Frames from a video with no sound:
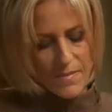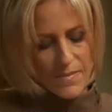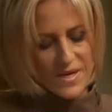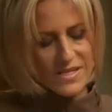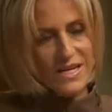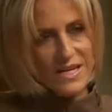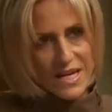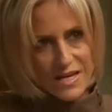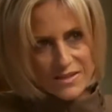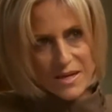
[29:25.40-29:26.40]
Because in a
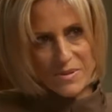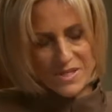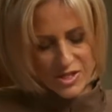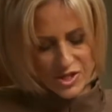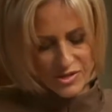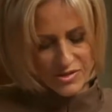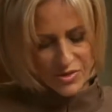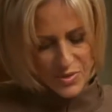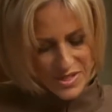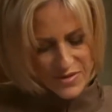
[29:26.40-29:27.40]
legal deposition,
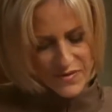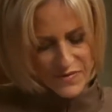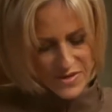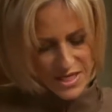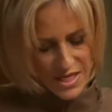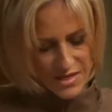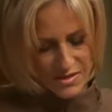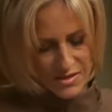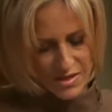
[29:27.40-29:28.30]
2015,